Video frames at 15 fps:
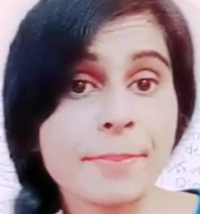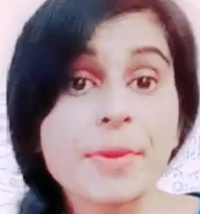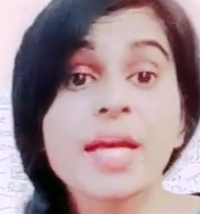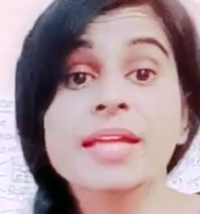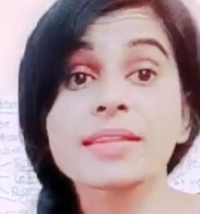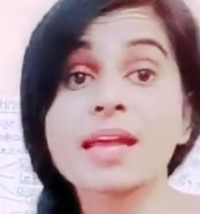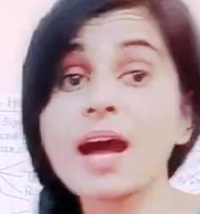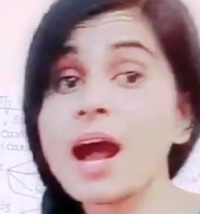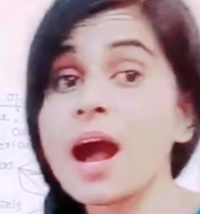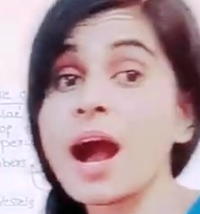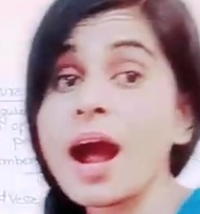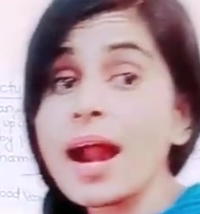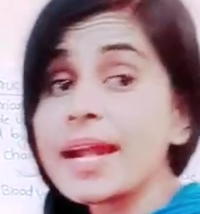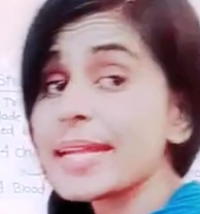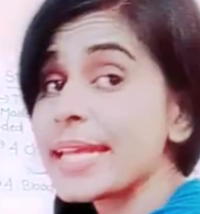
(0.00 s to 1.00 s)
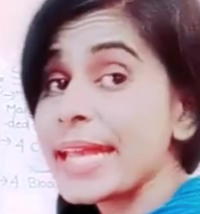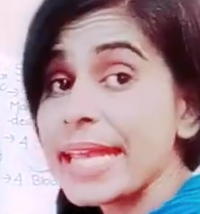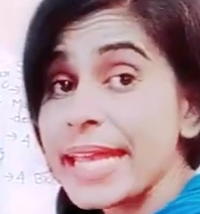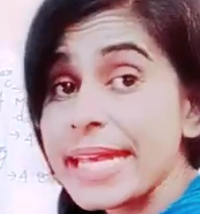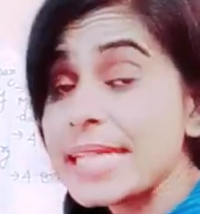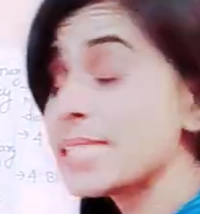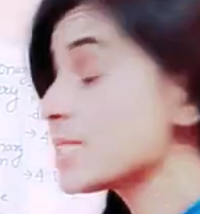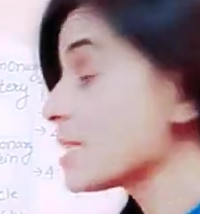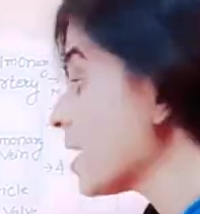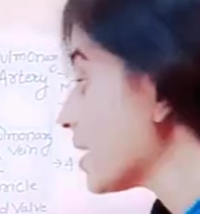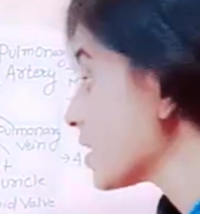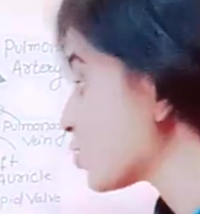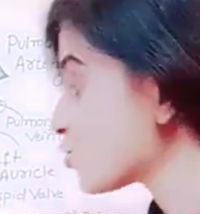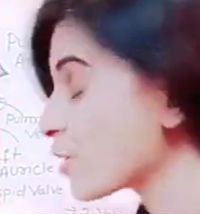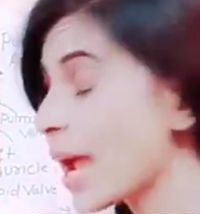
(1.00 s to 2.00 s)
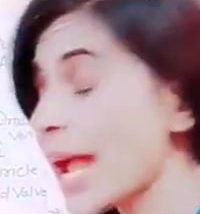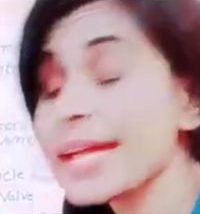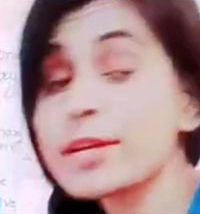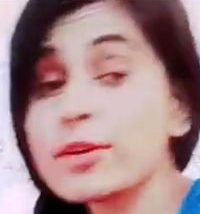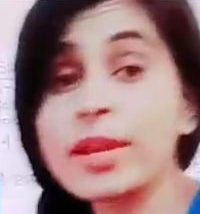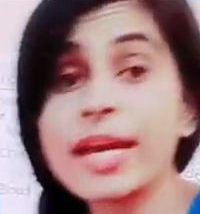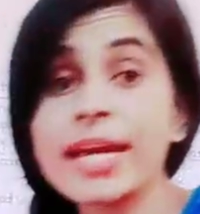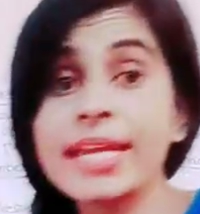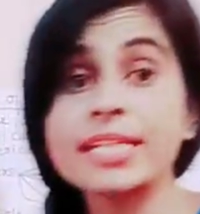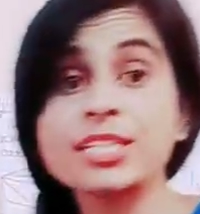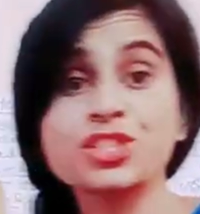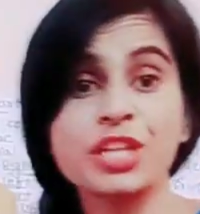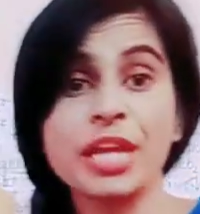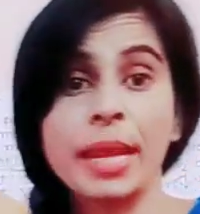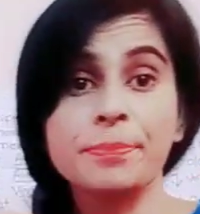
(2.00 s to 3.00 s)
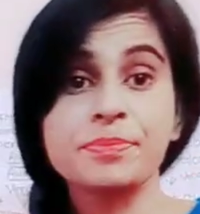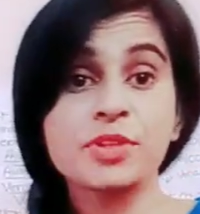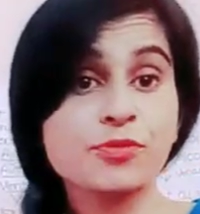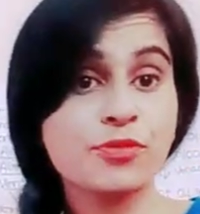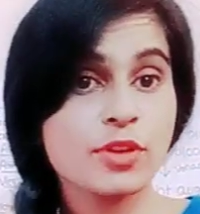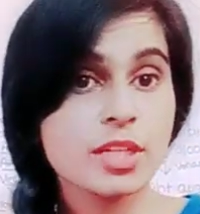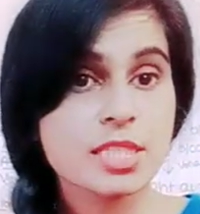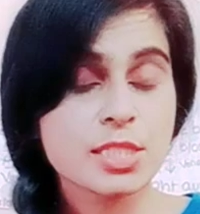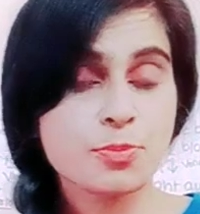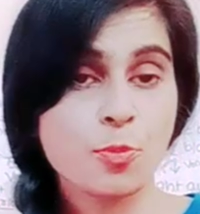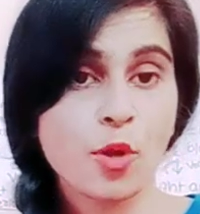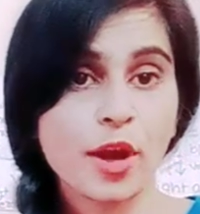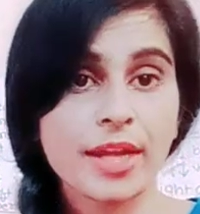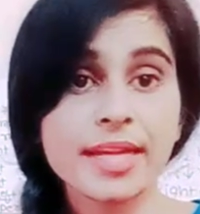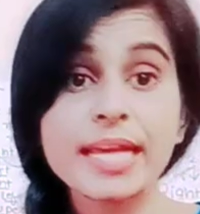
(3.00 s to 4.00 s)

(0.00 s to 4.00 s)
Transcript: The heart is triangular in shape, the first point.